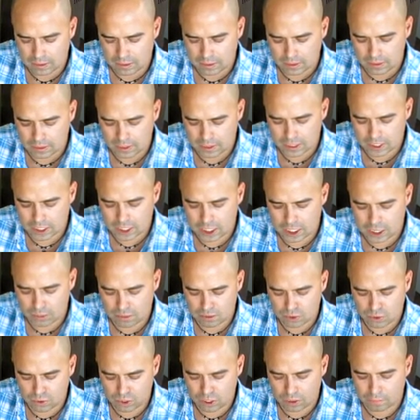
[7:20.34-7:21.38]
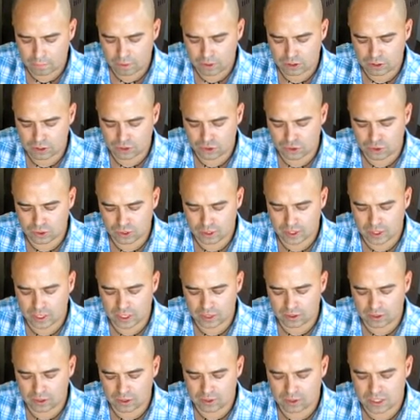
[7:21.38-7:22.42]
This helps when you put the two
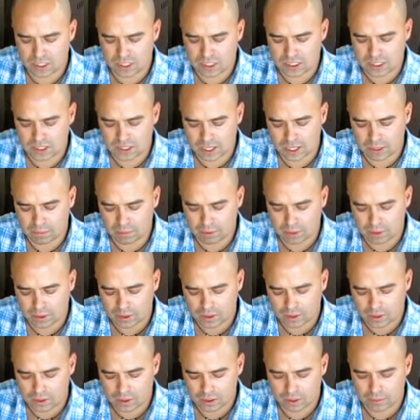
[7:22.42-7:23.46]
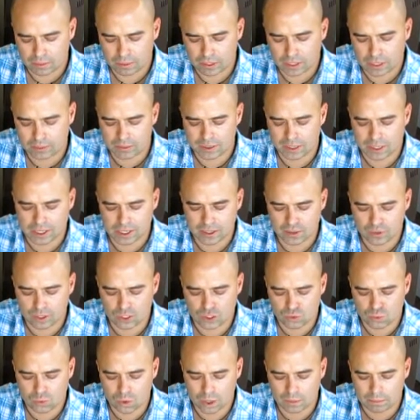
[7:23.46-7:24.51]
together with a slip to bring them together as
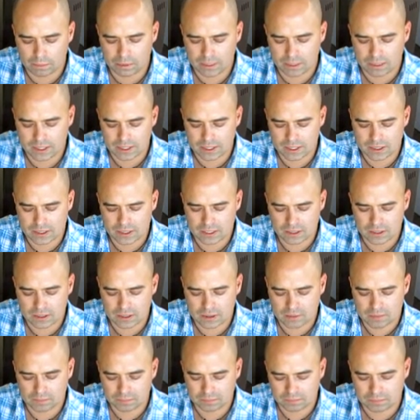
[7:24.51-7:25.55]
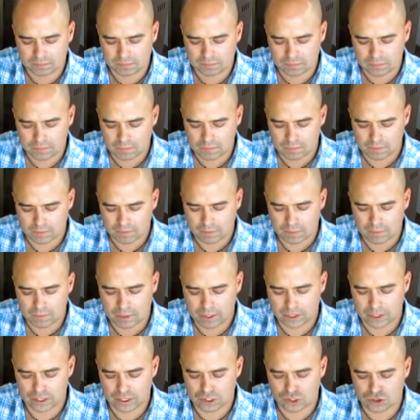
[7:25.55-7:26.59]
one piece. Make
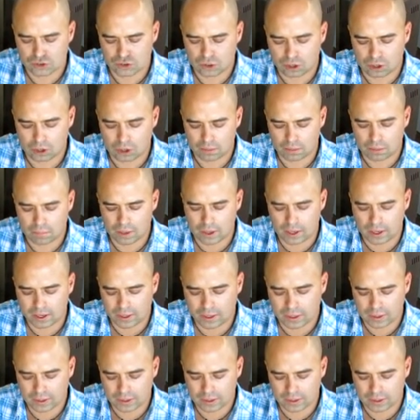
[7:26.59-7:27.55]
it a stronger bond.